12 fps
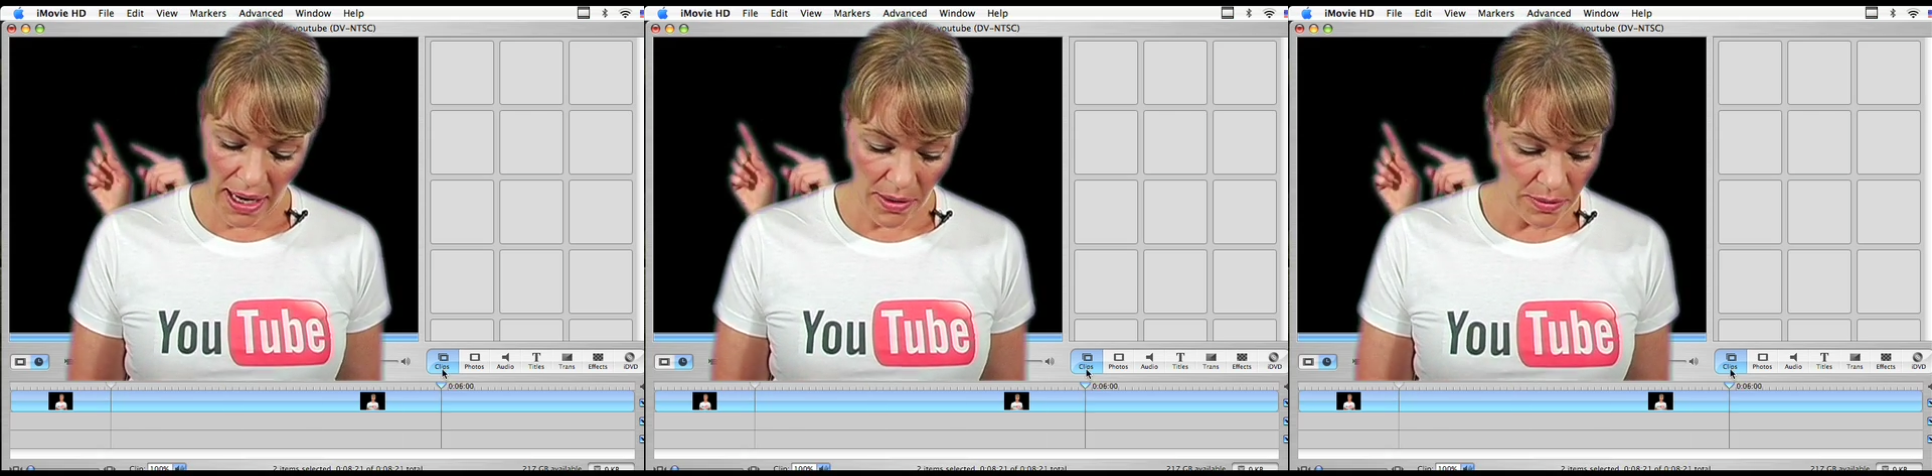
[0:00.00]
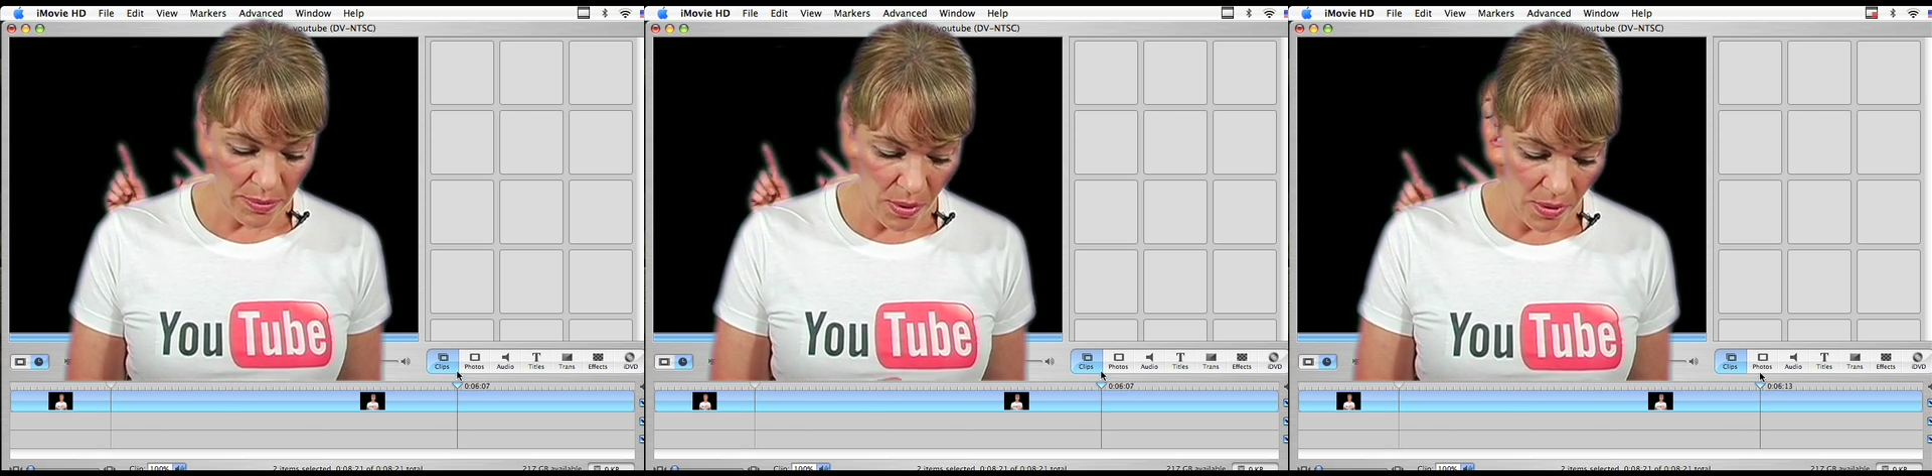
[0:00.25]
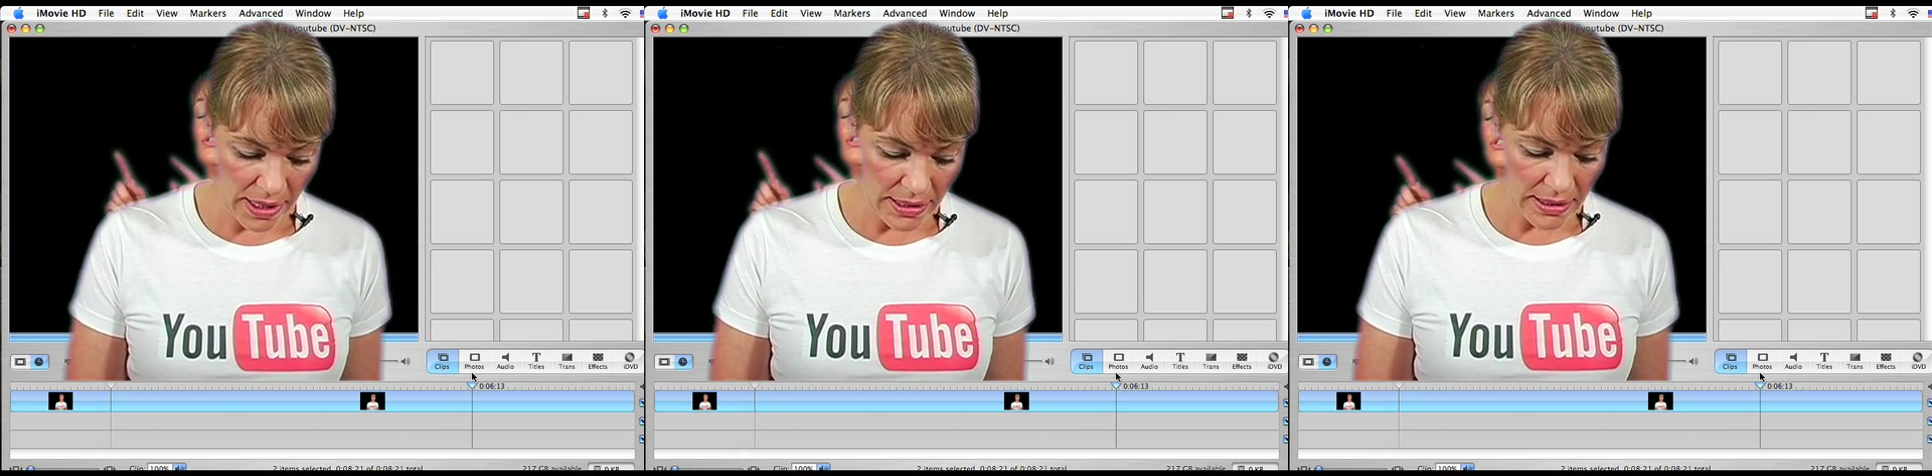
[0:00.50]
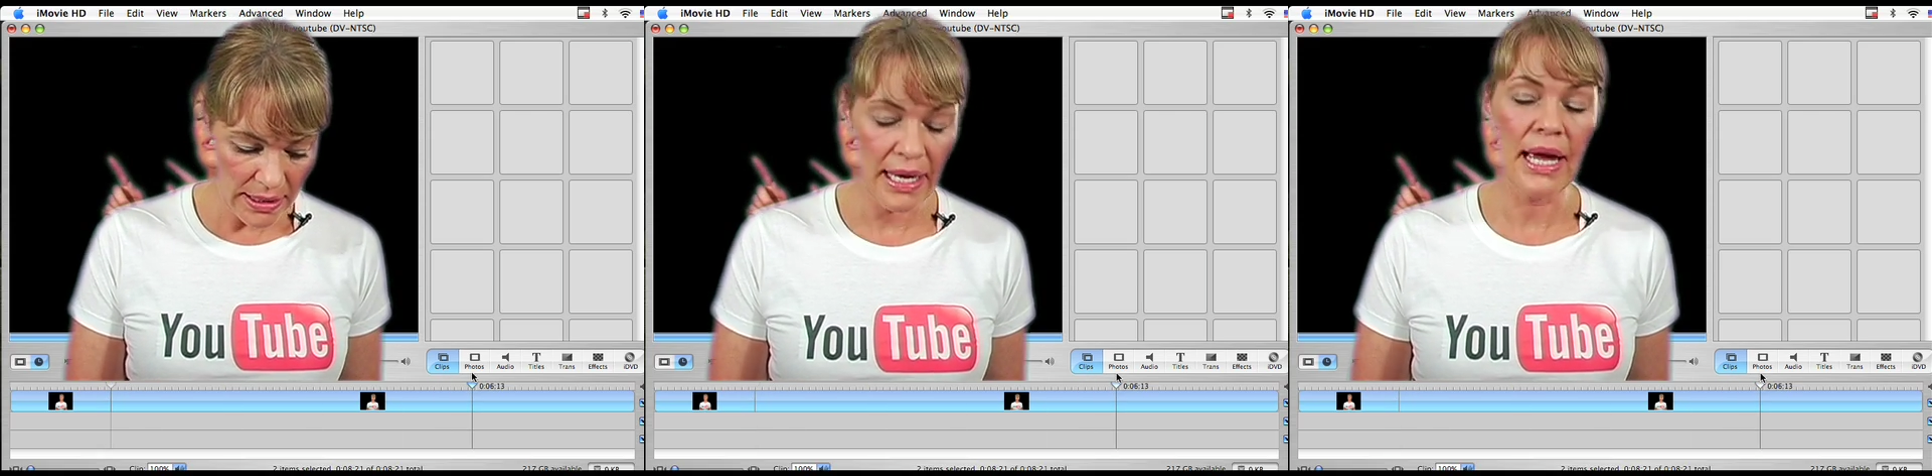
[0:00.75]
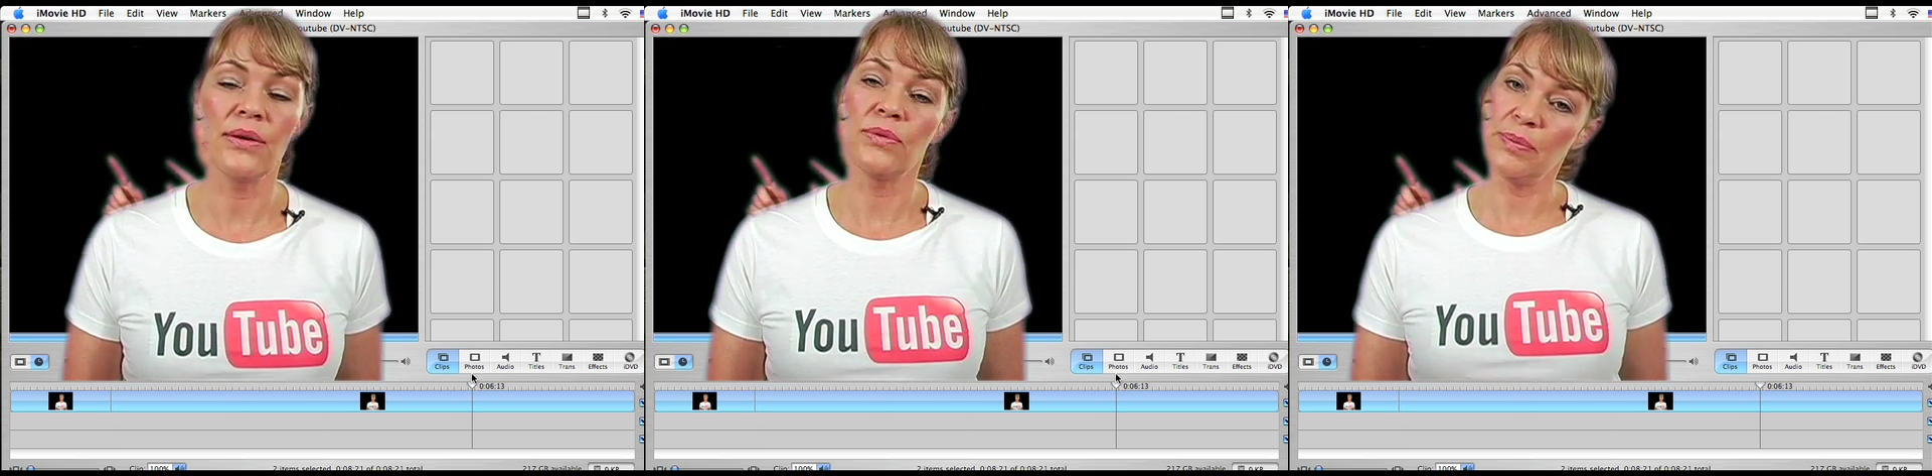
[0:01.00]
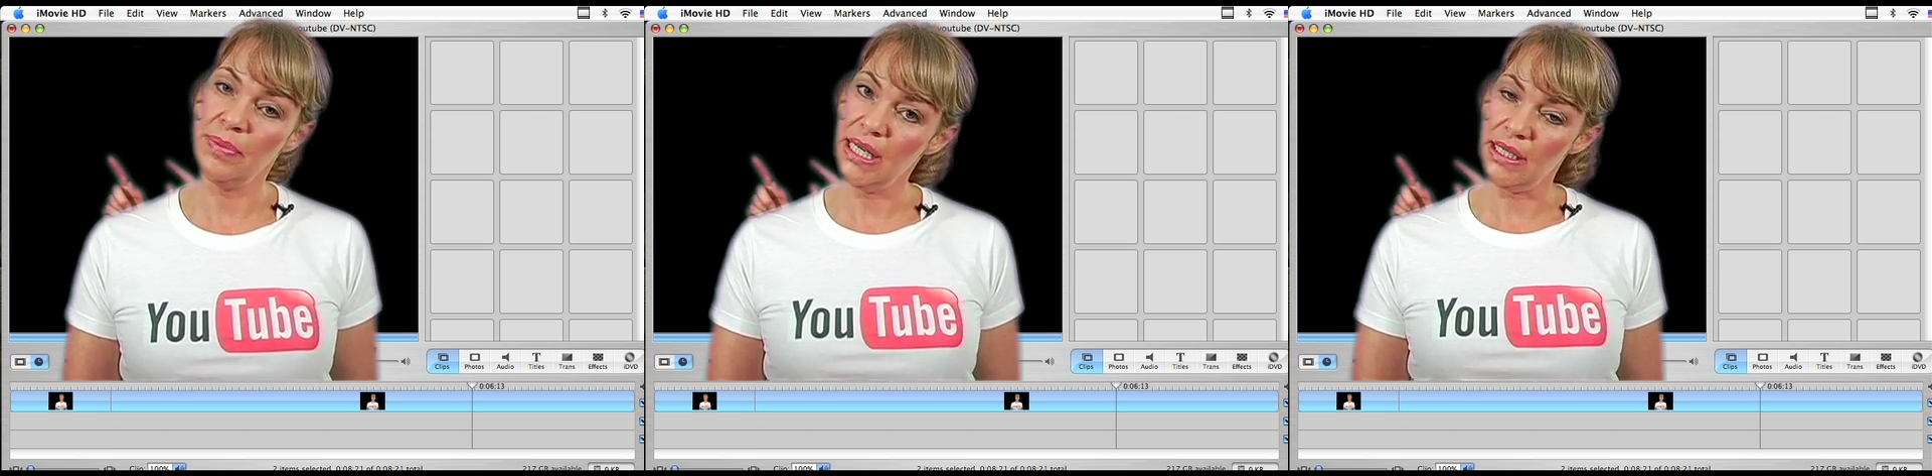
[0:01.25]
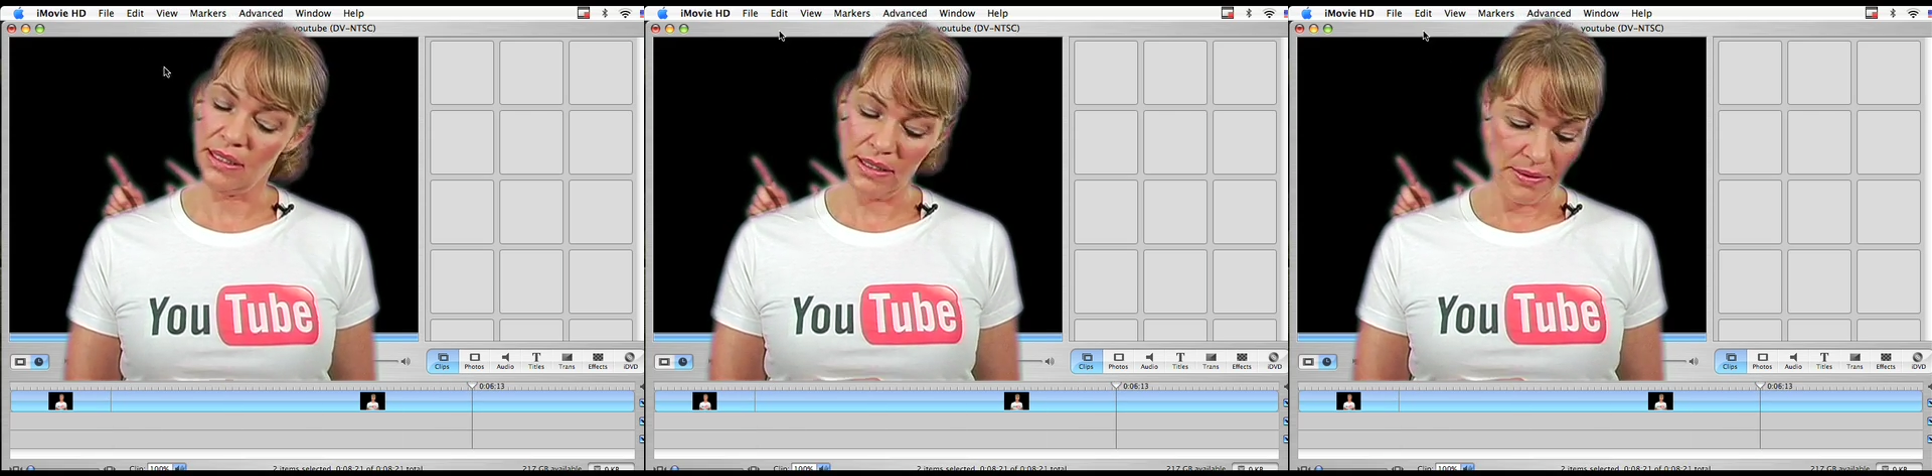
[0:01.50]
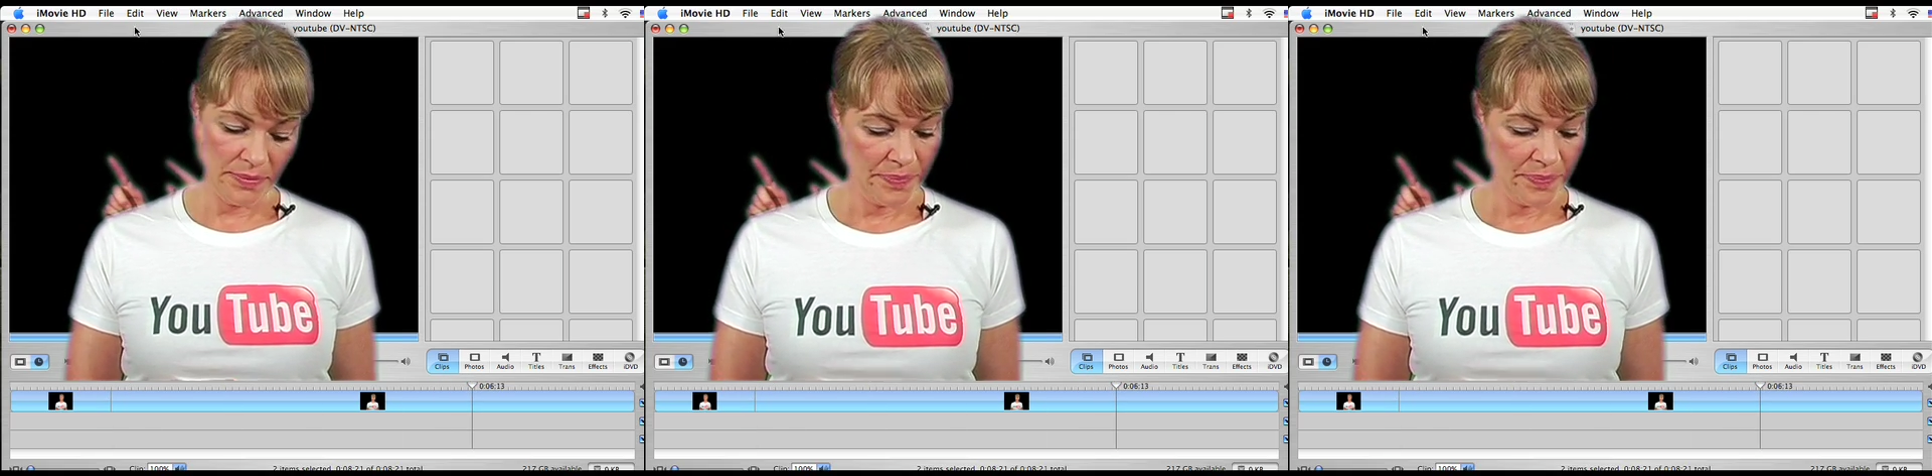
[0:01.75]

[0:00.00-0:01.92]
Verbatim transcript: out point and repeat.